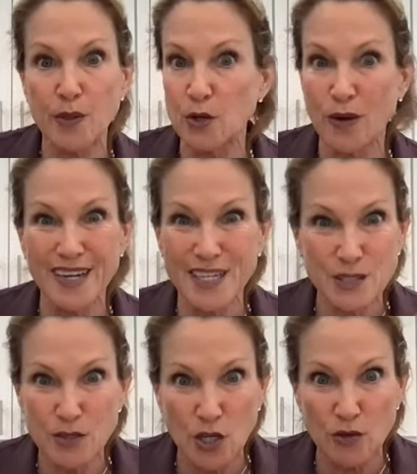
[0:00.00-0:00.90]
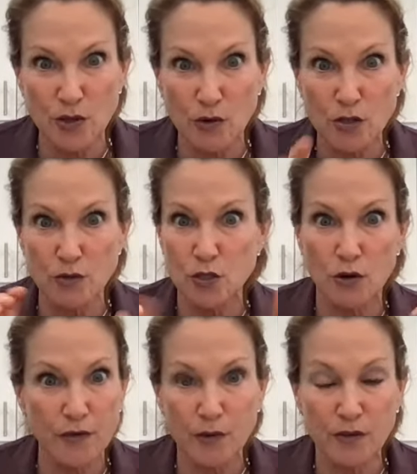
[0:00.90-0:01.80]
but they're right next to each other at the grocery
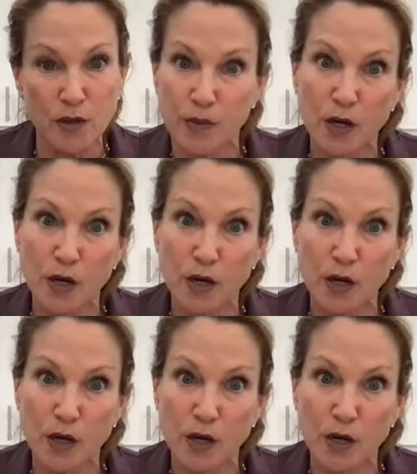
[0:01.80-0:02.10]
store if you want to flip